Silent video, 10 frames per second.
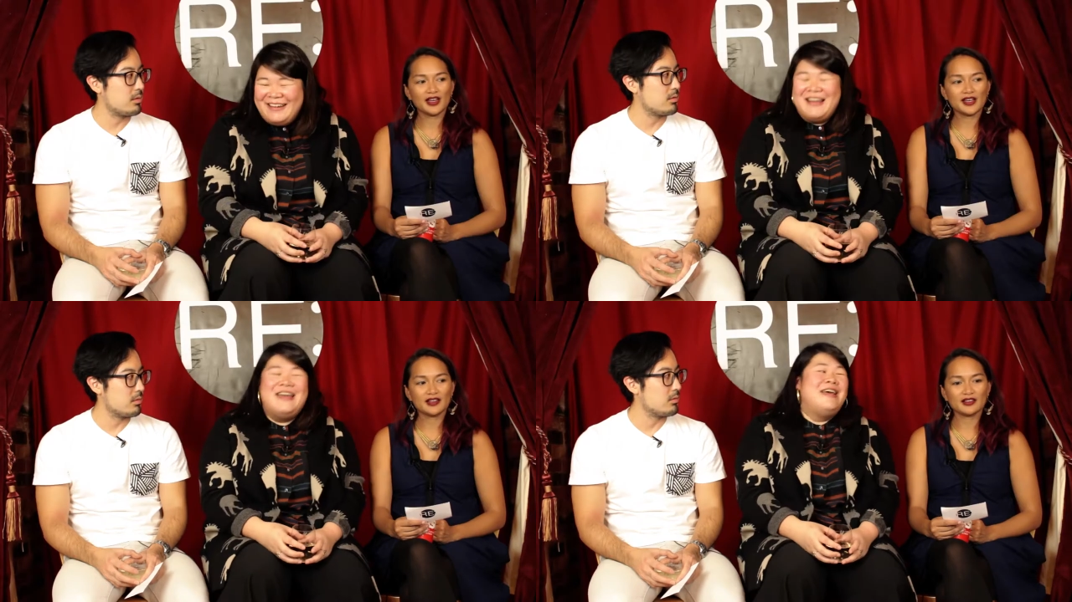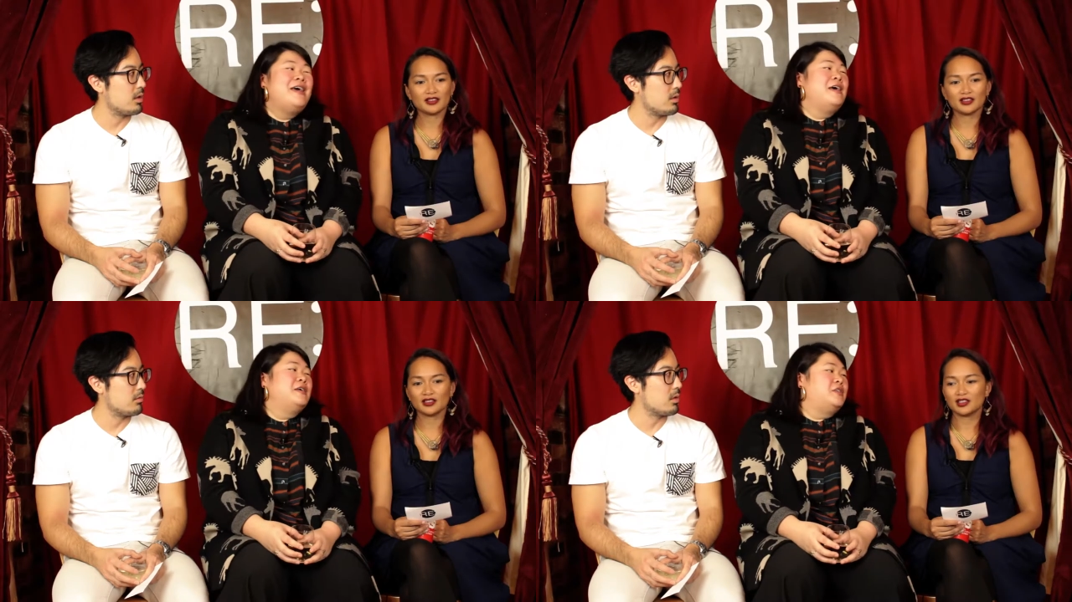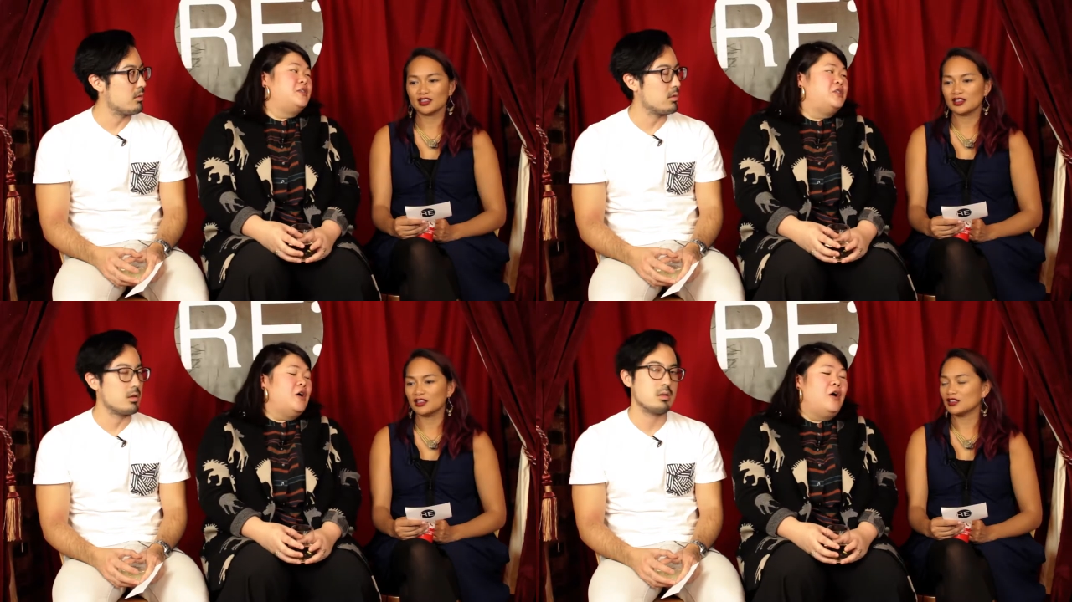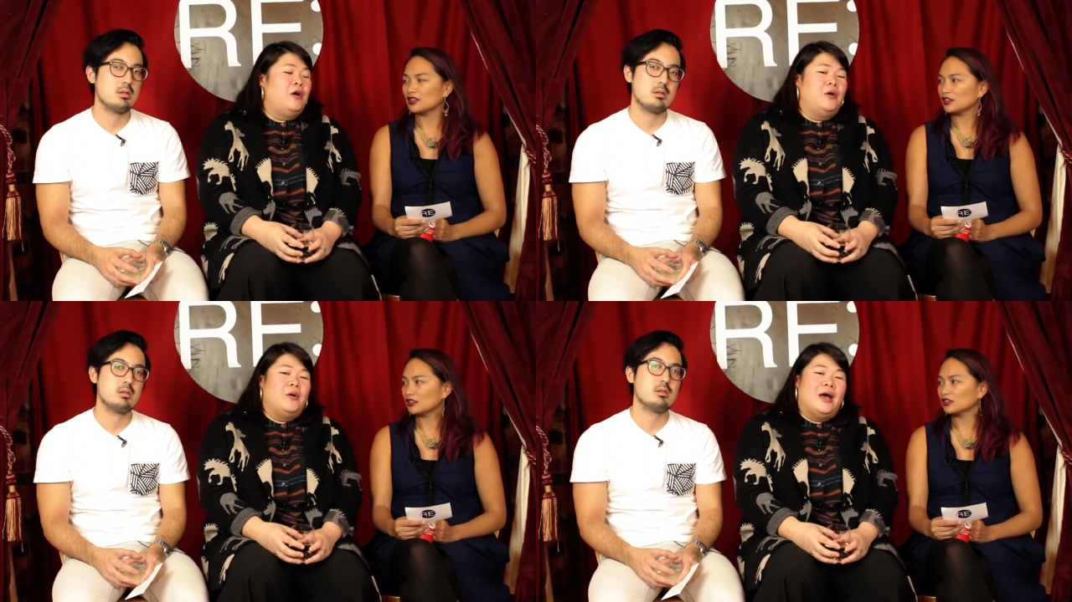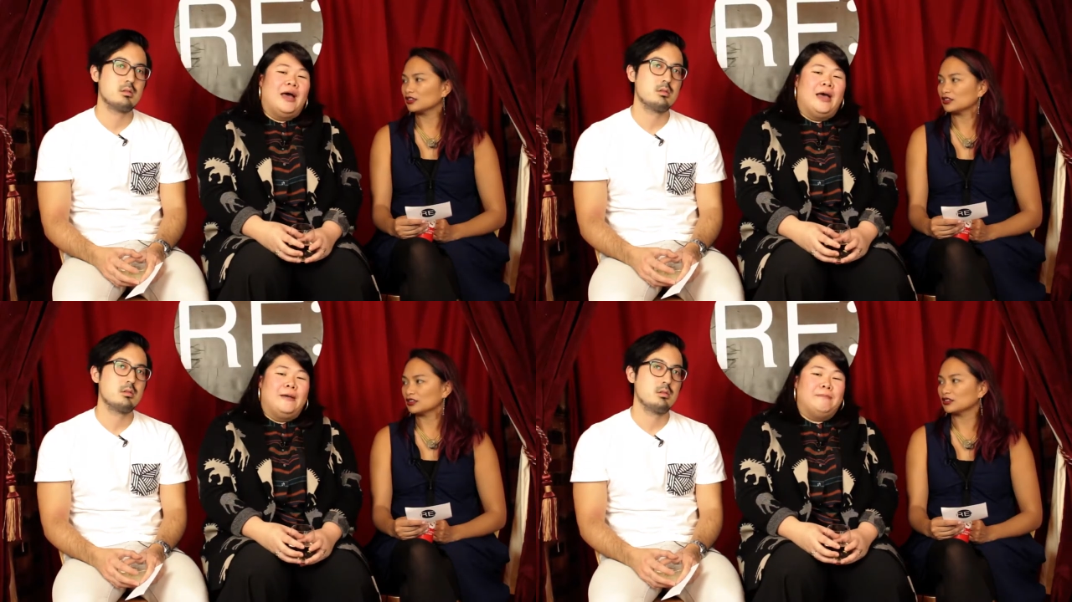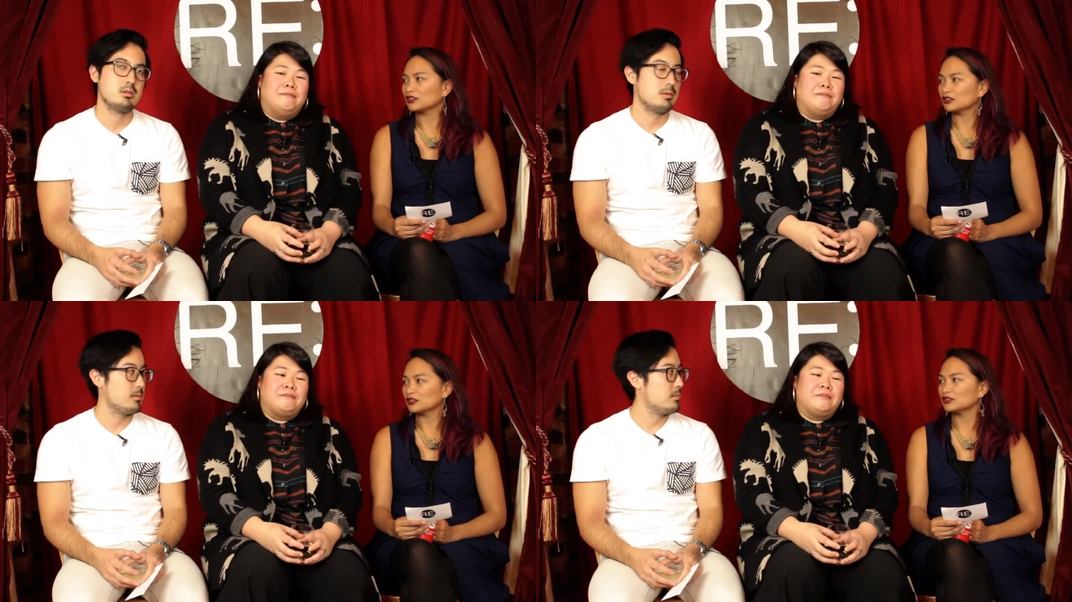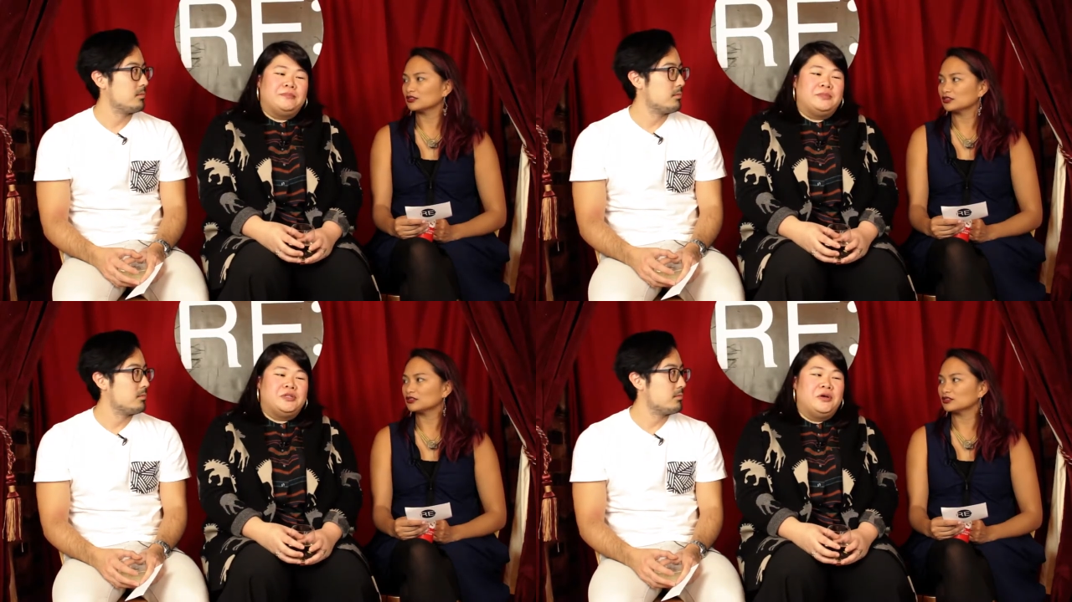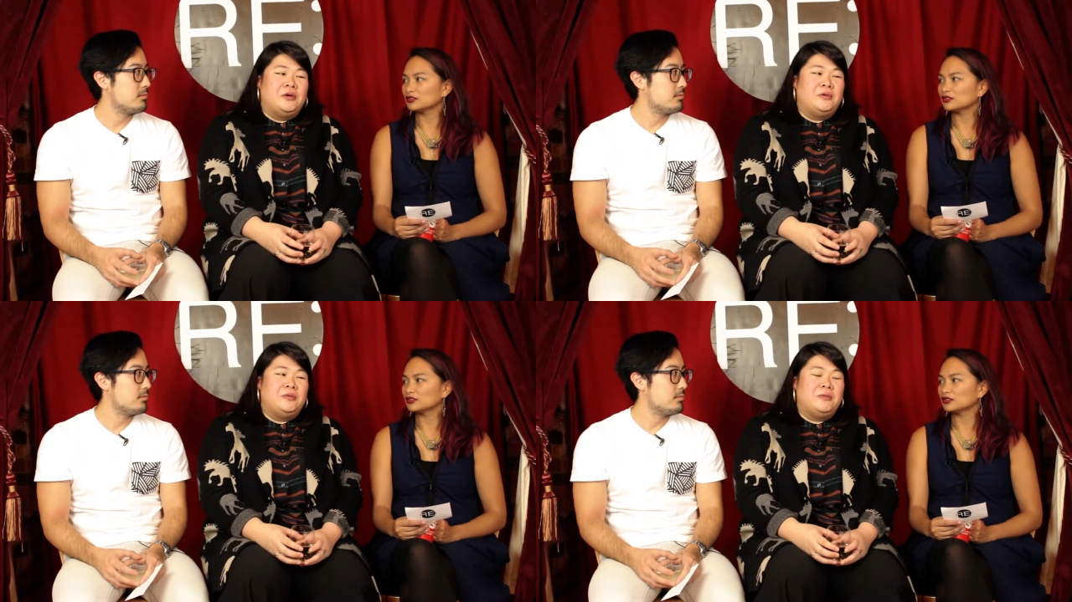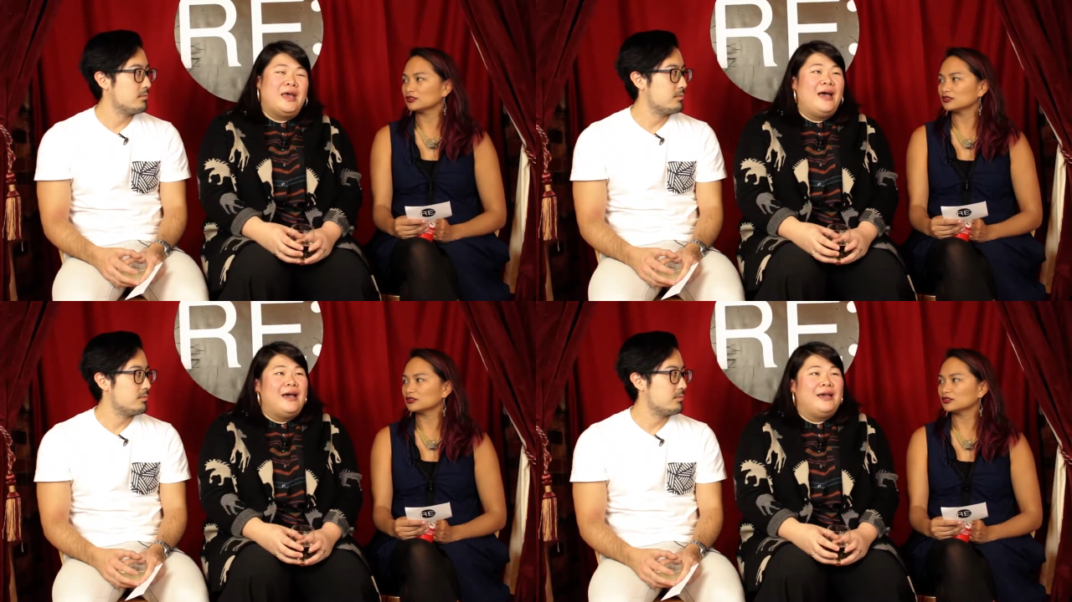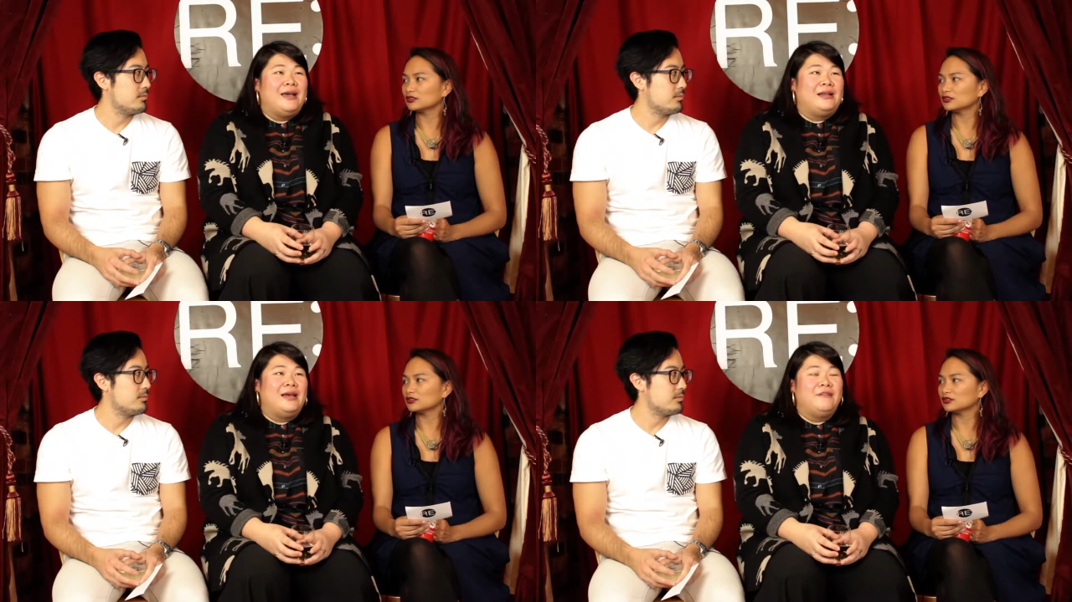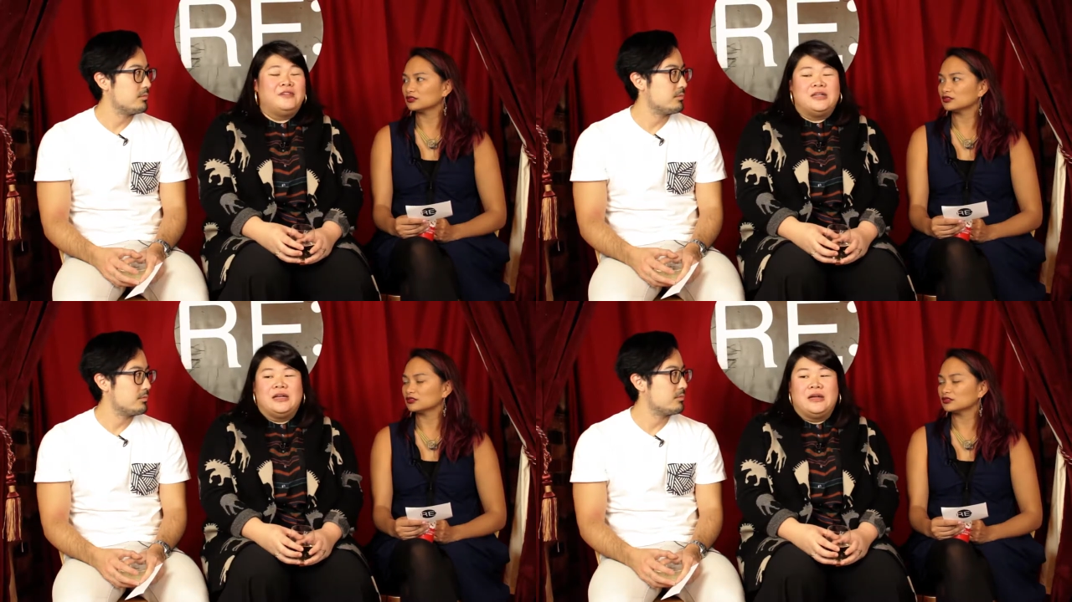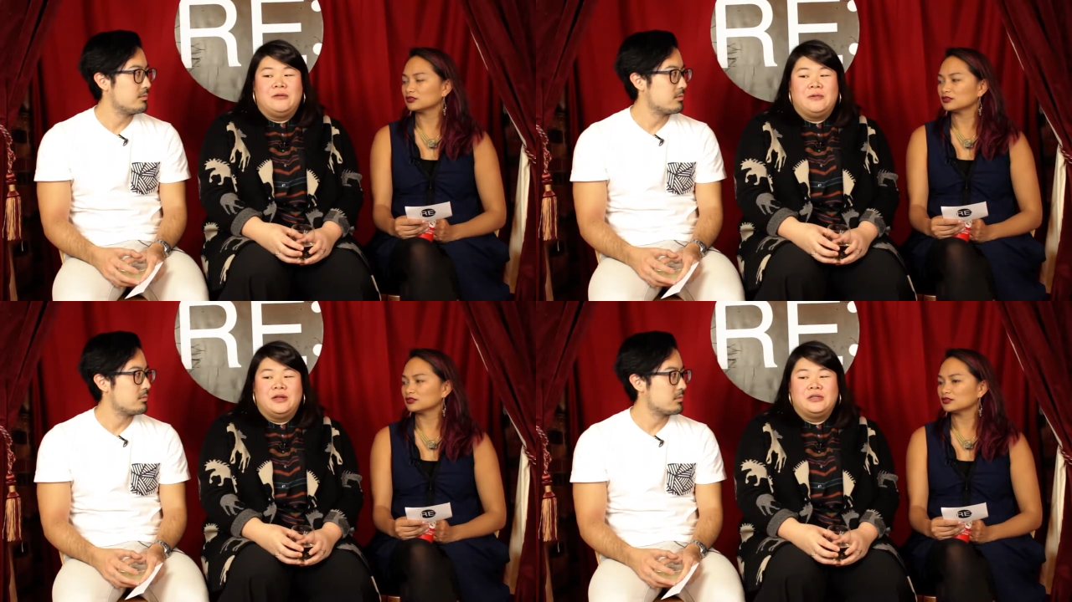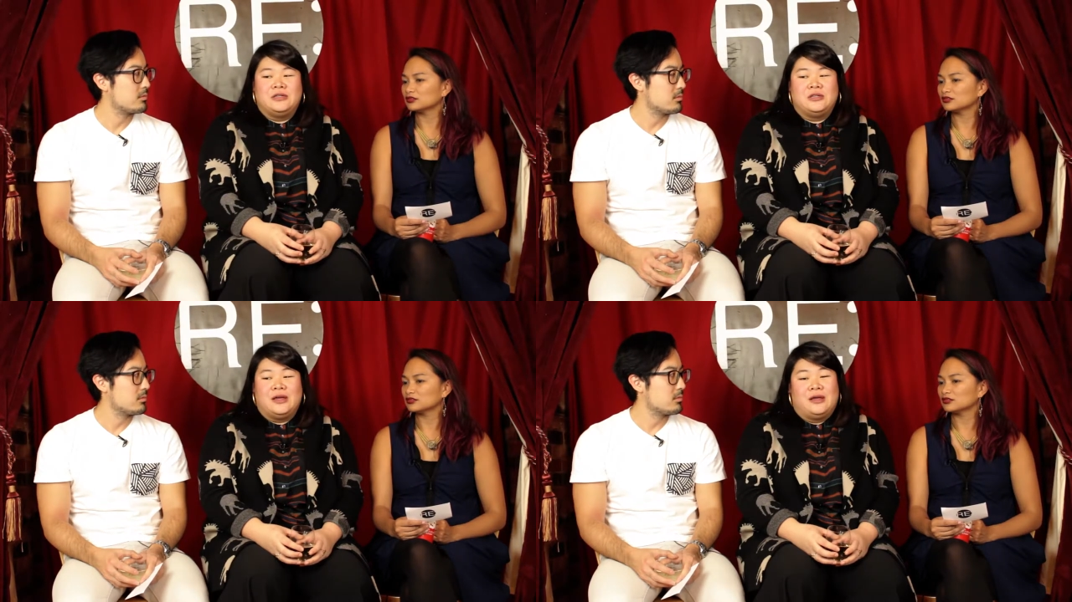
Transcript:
Speaker 1: right so um, so yeah, I, I, left and I went to